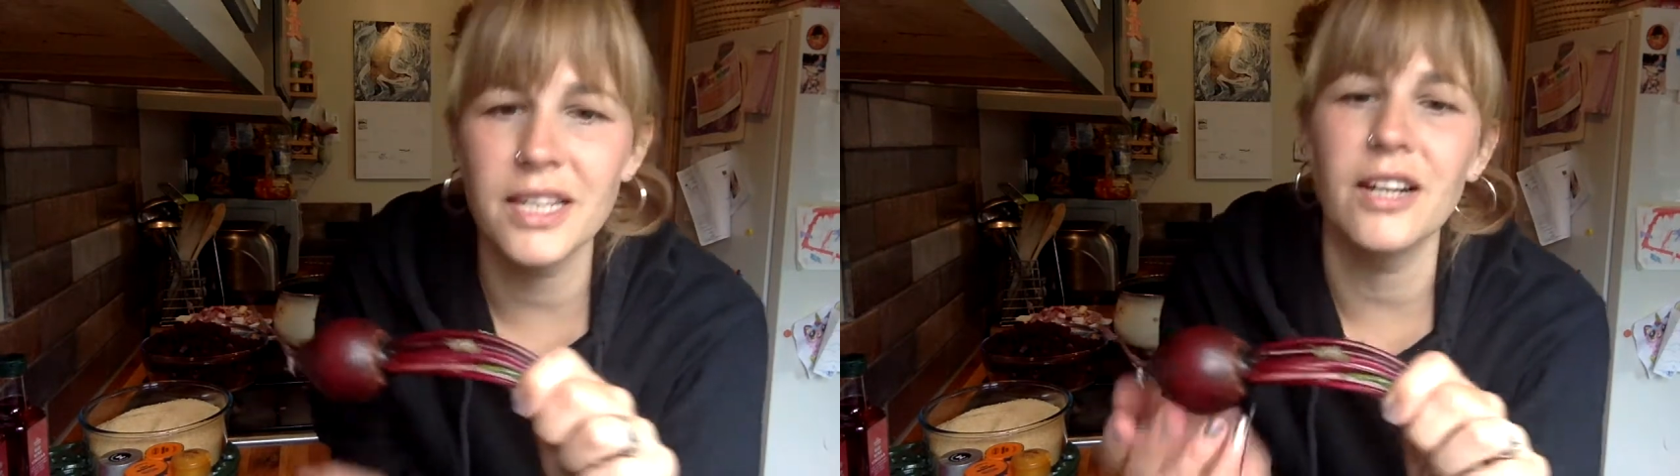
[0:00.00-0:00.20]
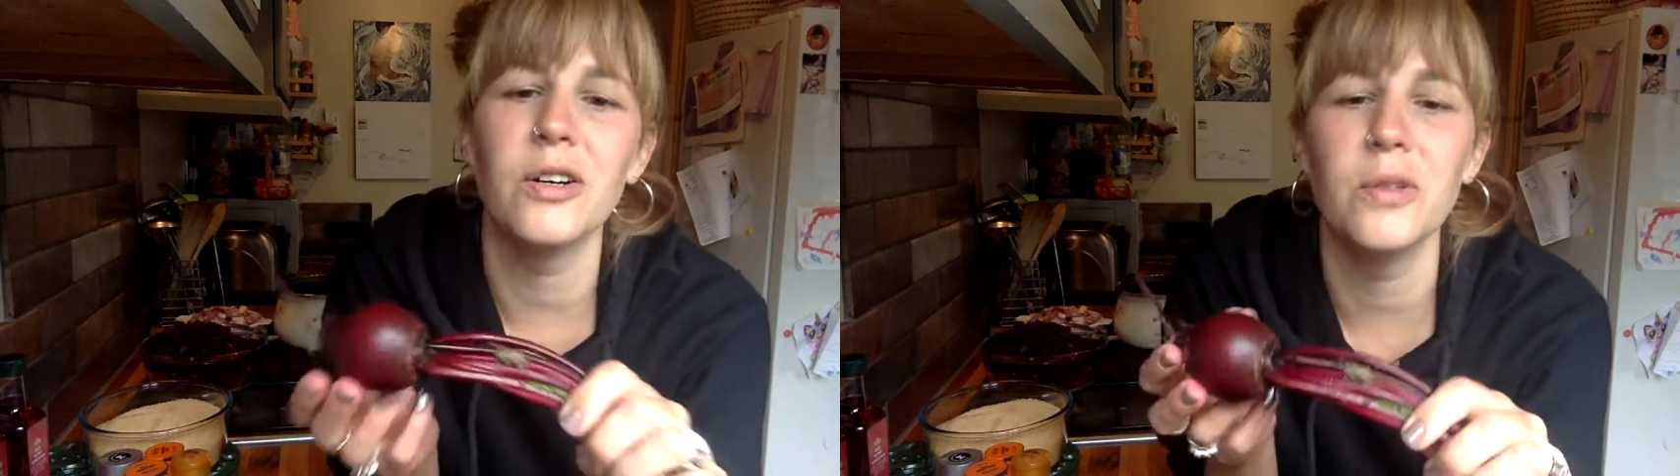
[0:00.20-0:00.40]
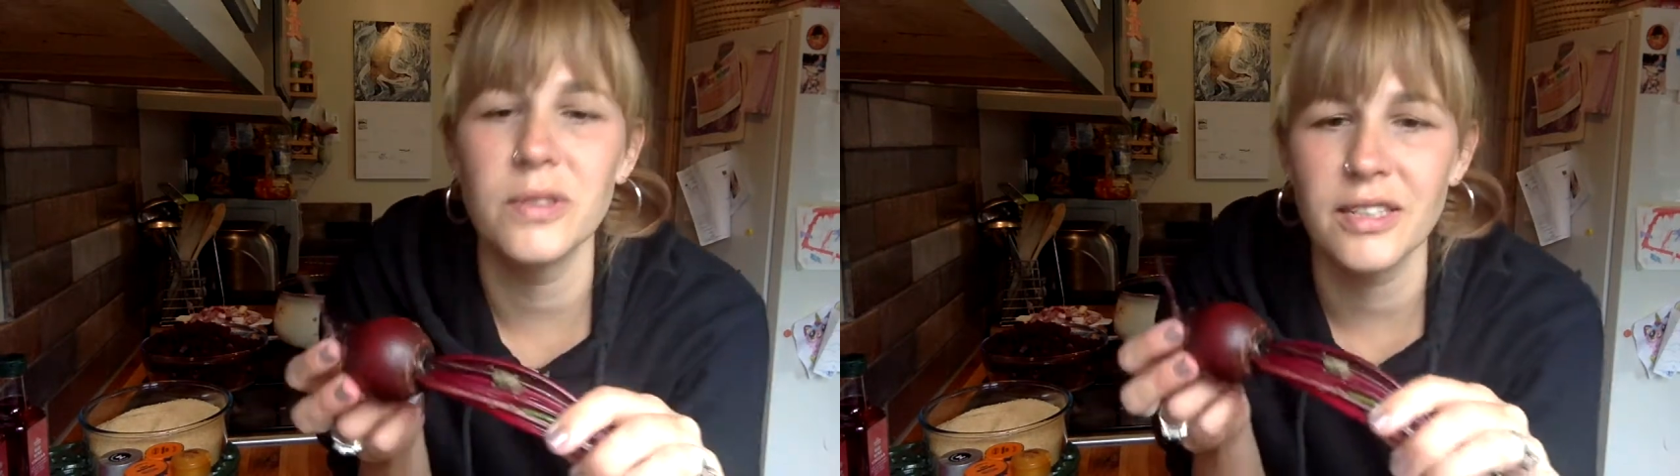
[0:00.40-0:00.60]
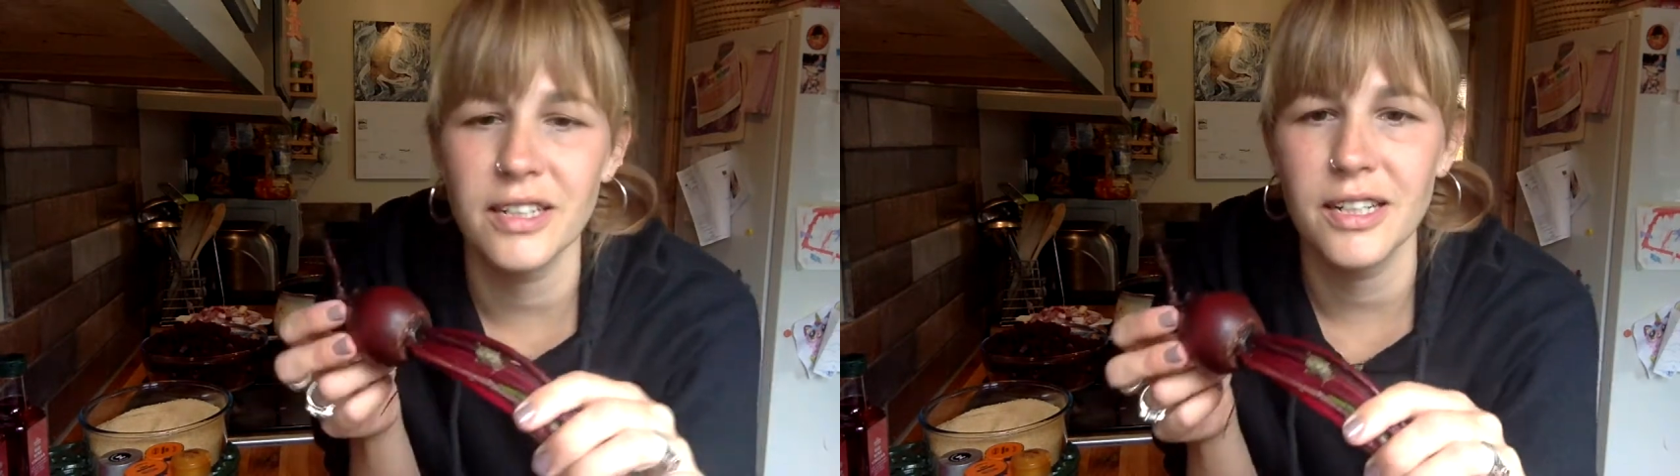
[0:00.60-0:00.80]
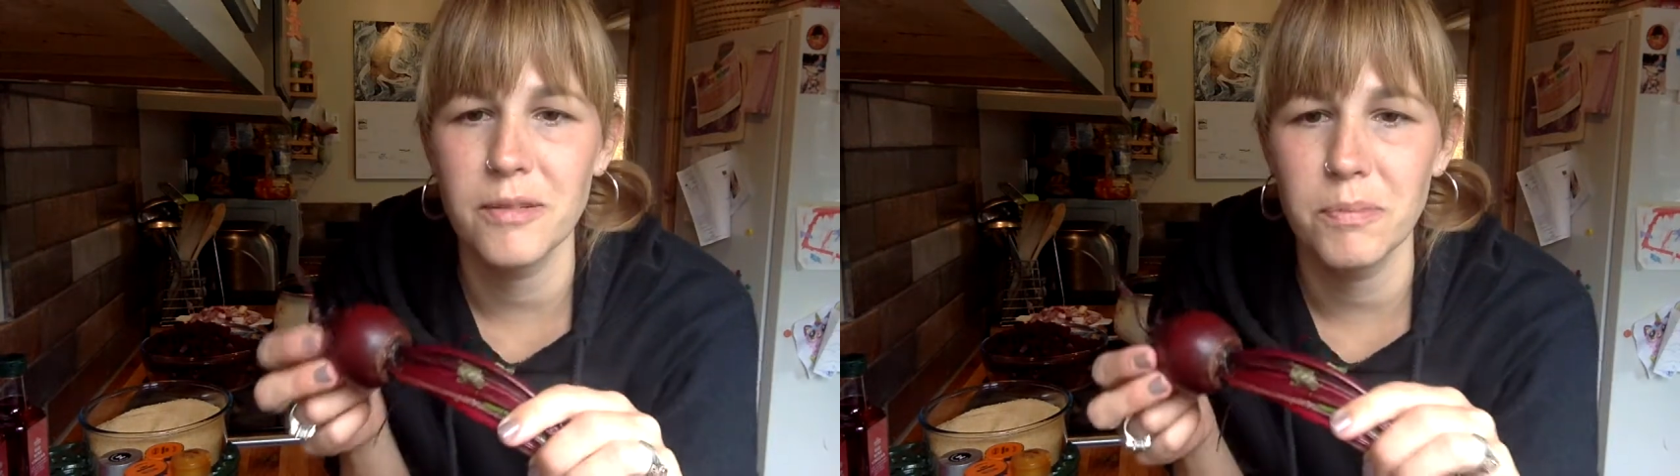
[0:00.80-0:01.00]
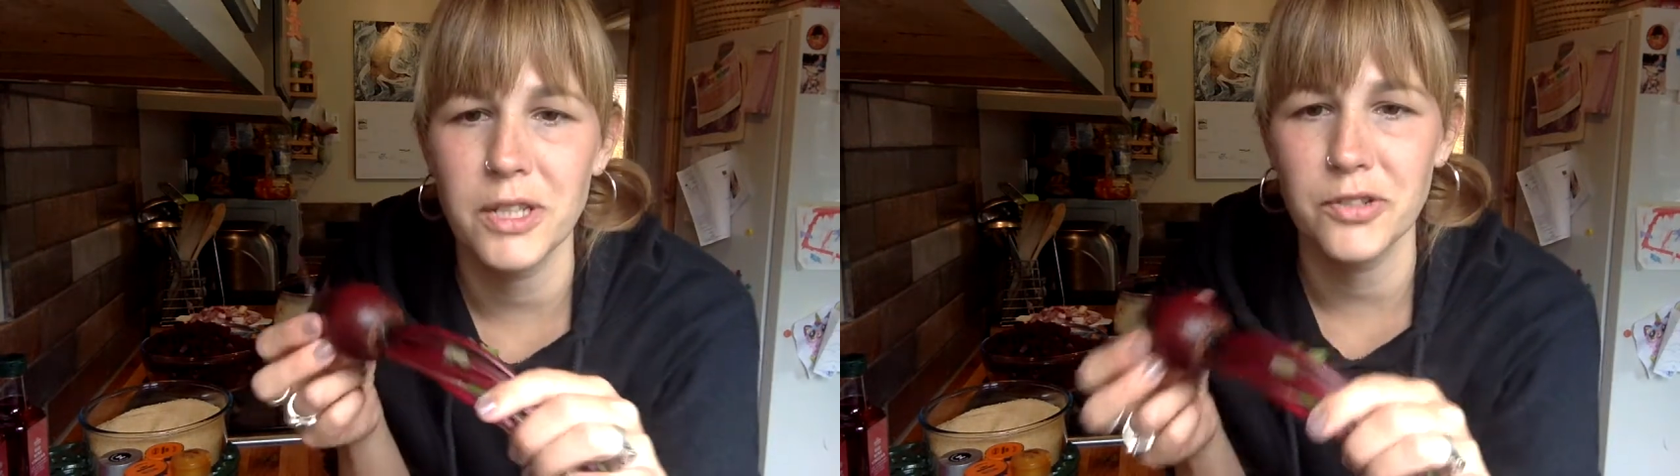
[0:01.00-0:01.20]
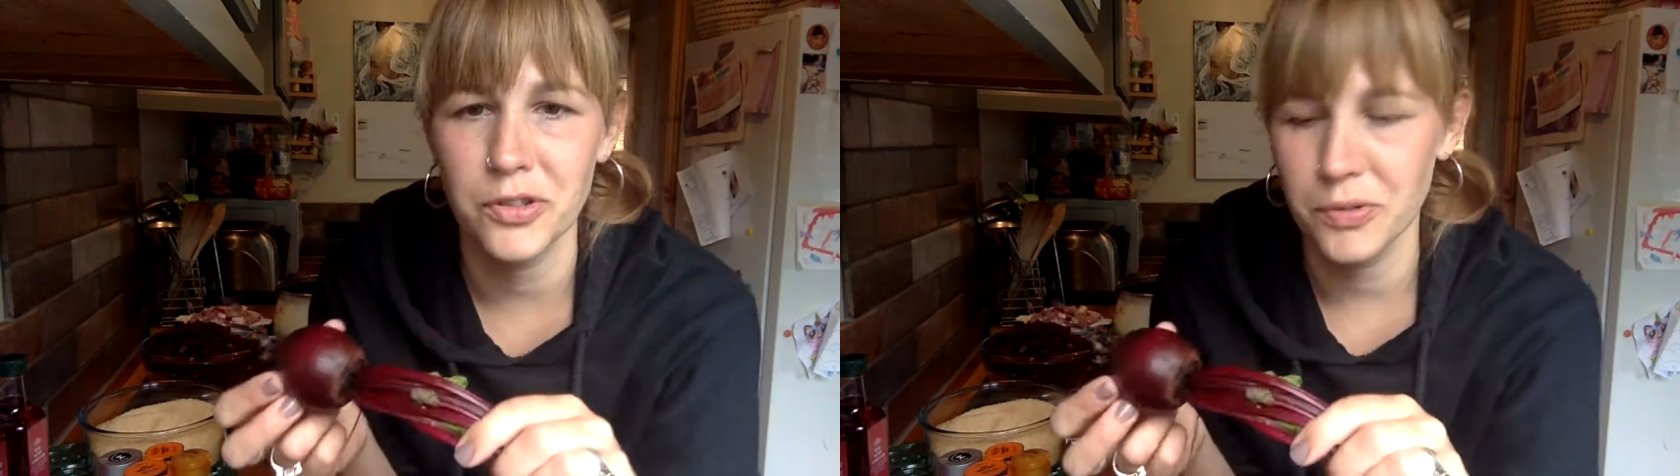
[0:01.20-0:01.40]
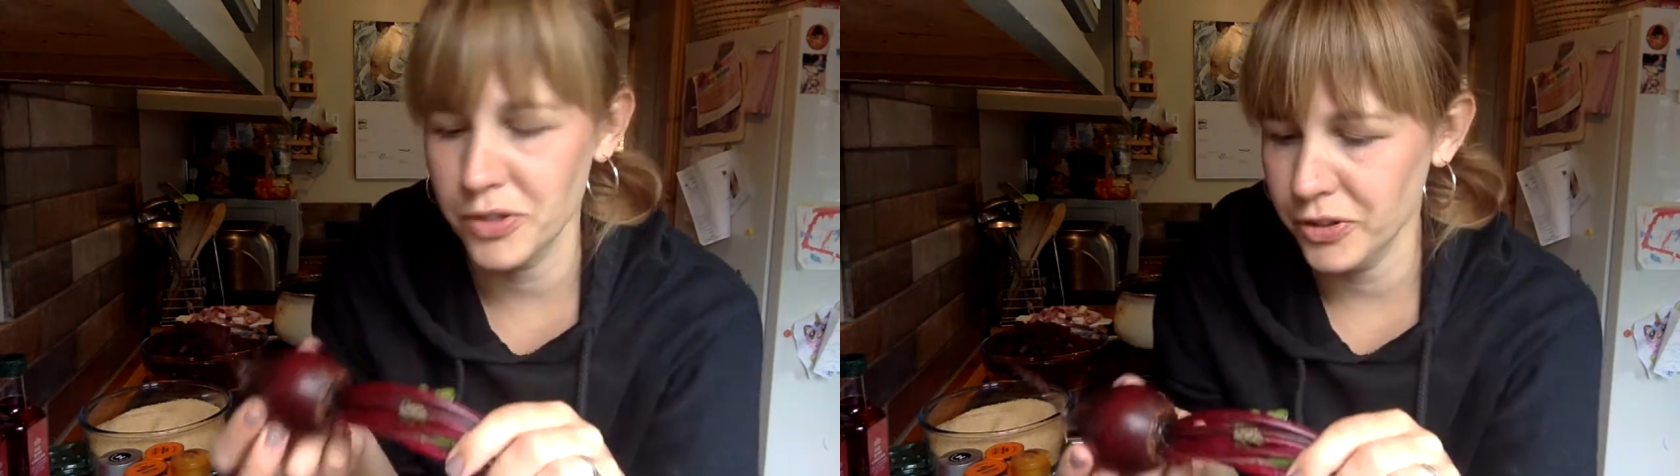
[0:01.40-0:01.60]
the old
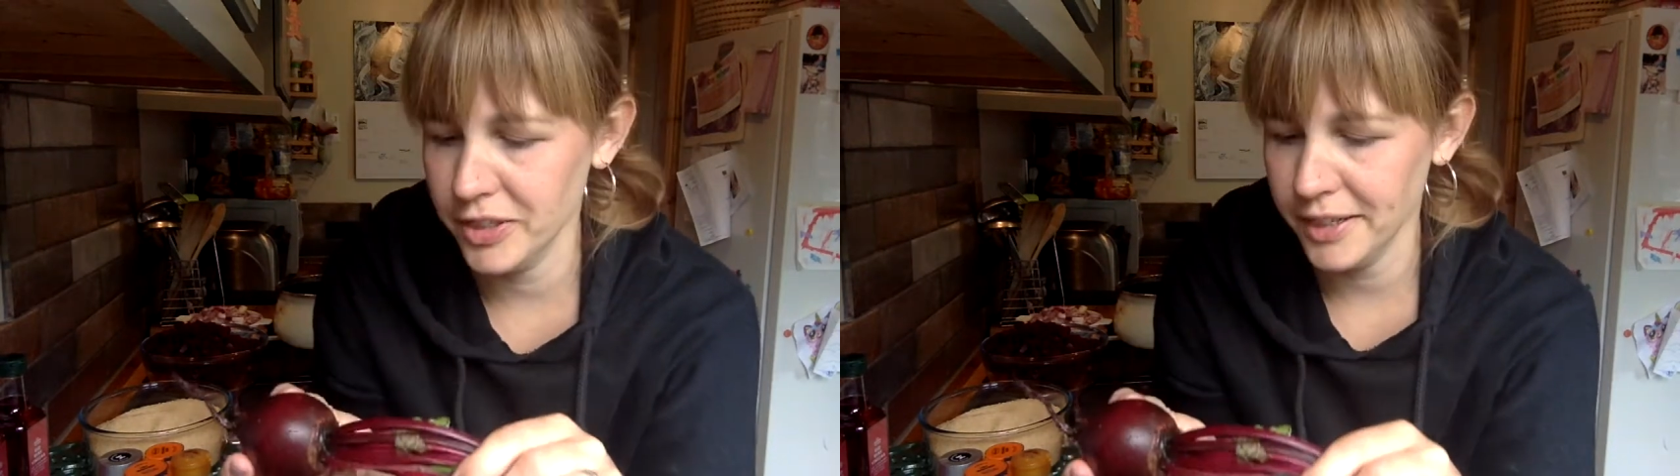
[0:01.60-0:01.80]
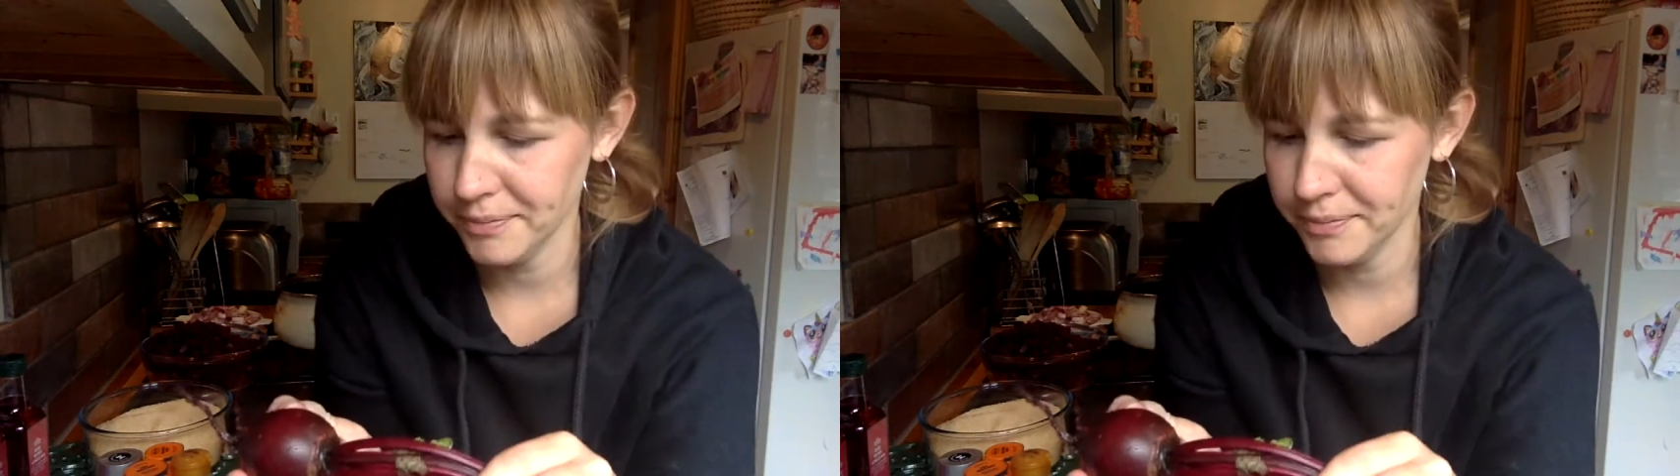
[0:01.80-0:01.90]
beetroot chutney.